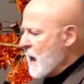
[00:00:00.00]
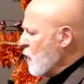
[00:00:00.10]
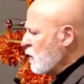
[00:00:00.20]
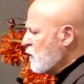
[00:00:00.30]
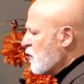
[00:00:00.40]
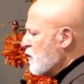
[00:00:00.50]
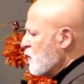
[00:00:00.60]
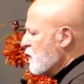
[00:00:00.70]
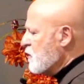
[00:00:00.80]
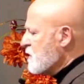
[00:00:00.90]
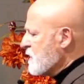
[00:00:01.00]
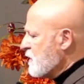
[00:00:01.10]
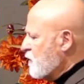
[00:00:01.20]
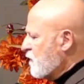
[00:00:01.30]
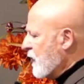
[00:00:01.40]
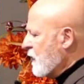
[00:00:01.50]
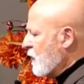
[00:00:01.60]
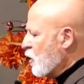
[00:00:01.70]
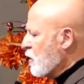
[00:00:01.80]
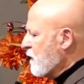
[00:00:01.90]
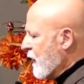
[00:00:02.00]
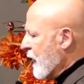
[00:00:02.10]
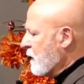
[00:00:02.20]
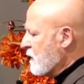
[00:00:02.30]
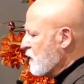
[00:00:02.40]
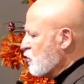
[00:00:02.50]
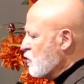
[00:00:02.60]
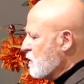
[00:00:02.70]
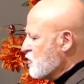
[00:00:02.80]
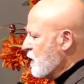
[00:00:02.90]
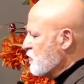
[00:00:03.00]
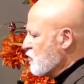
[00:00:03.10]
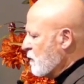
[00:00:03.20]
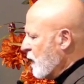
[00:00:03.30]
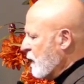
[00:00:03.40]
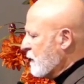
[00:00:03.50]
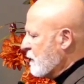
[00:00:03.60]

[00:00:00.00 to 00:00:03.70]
old were you when you said you finally heard that you could change your mind?